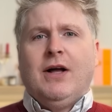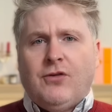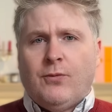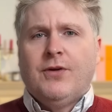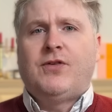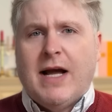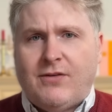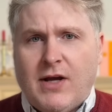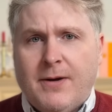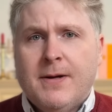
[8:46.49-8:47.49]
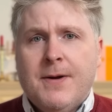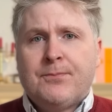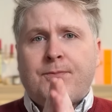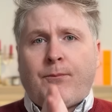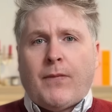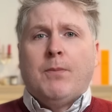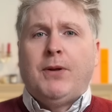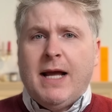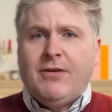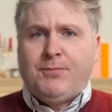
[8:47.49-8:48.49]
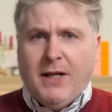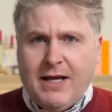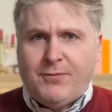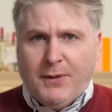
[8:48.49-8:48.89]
I just want to say to you, please, please,